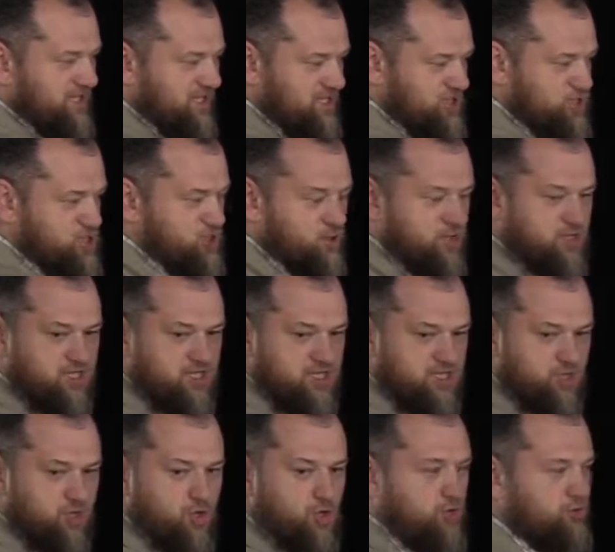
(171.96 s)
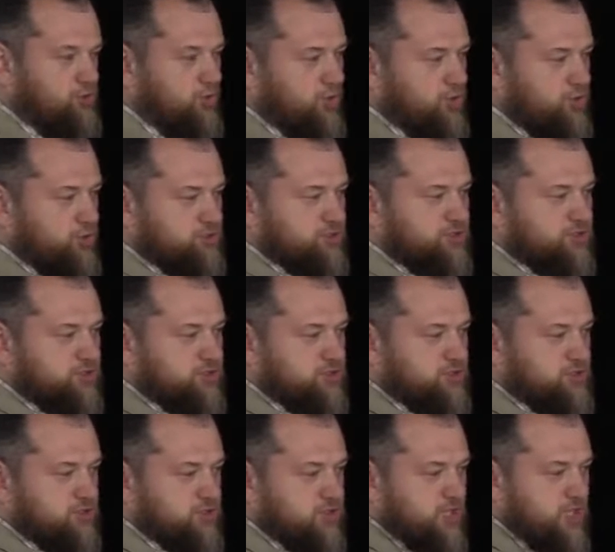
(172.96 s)
issuing these home loans,
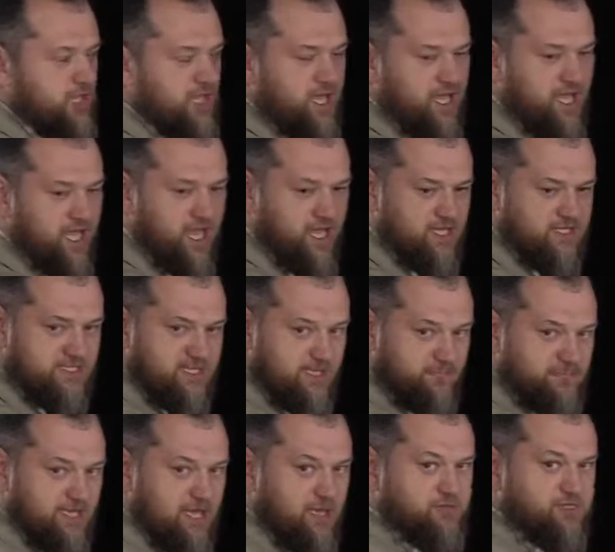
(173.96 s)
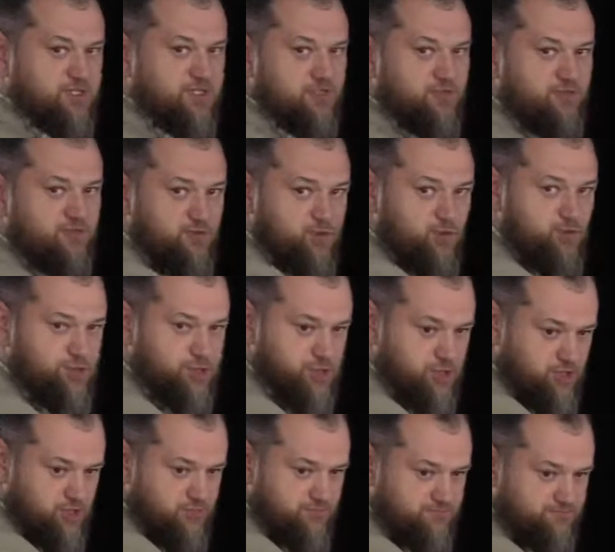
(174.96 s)
and sometimes in the
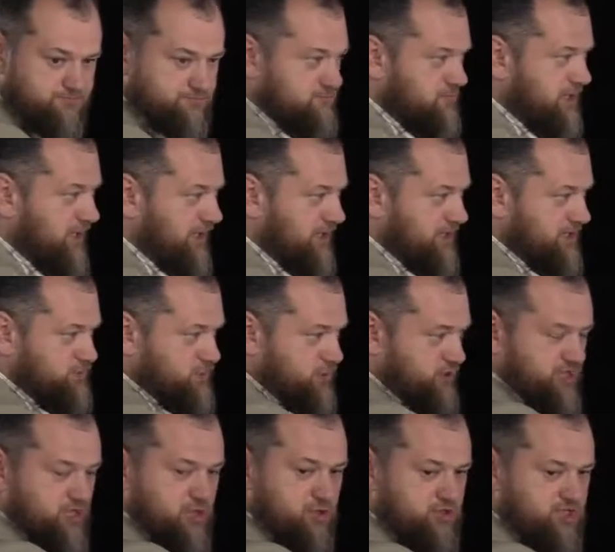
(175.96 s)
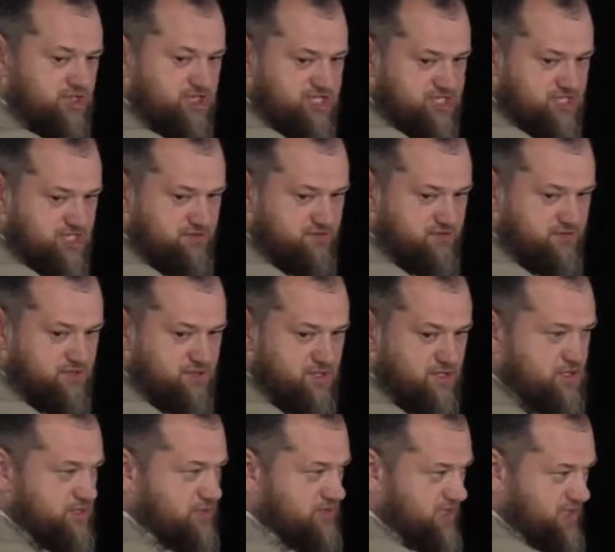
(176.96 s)
future, what they're going to receive,
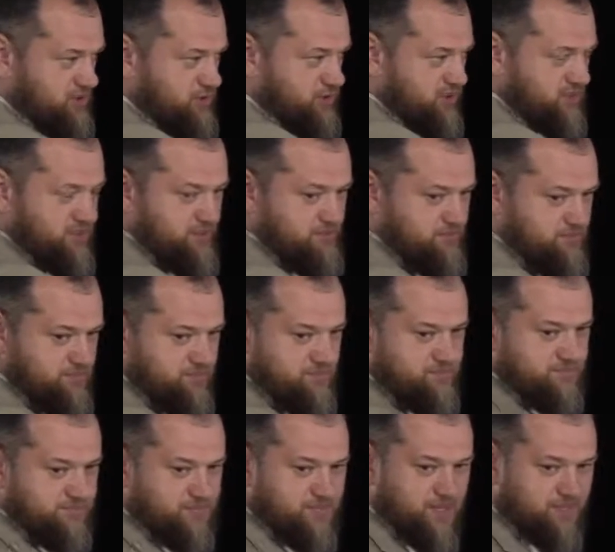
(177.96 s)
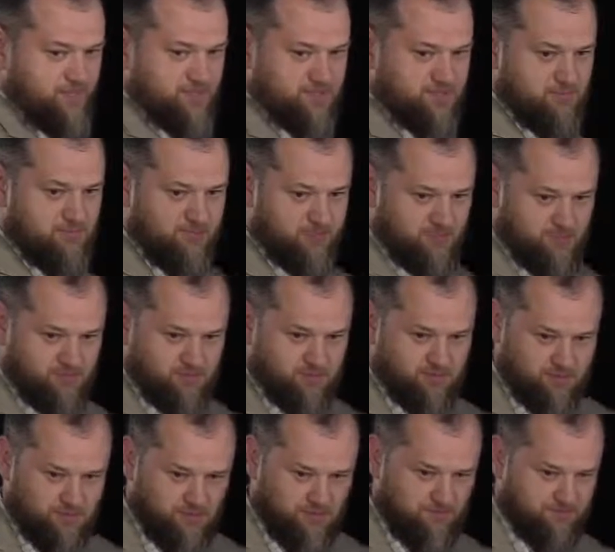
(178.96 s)
they're going to double the money,
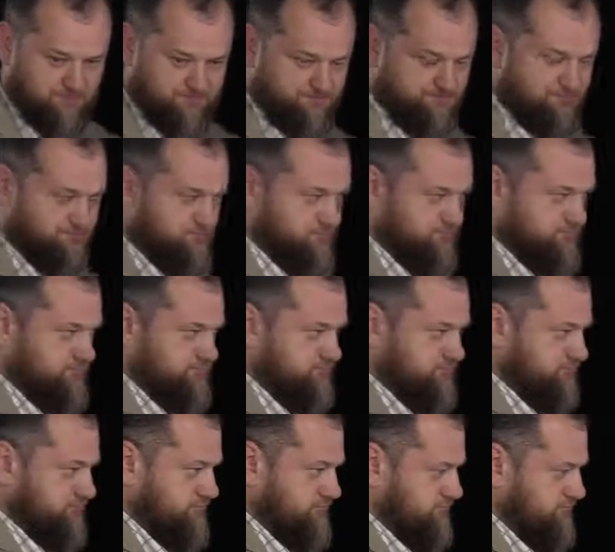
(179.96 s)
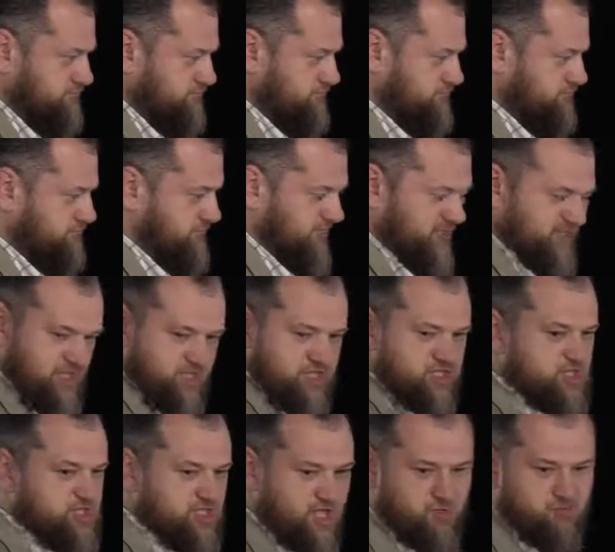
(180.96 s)
okay? That's
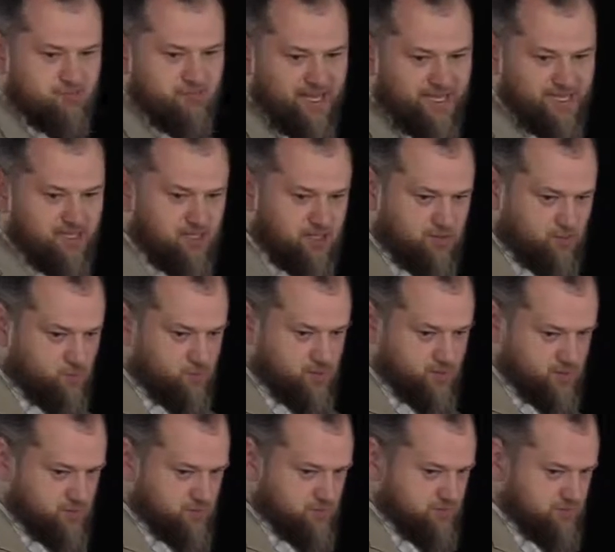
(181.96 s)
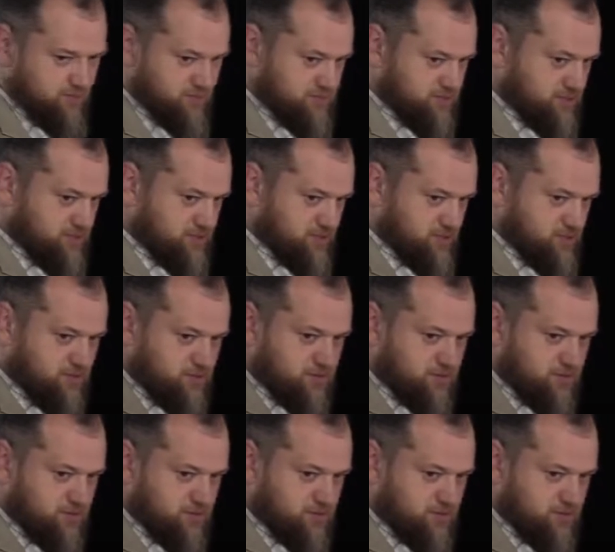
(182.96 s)
just how banking works, basically.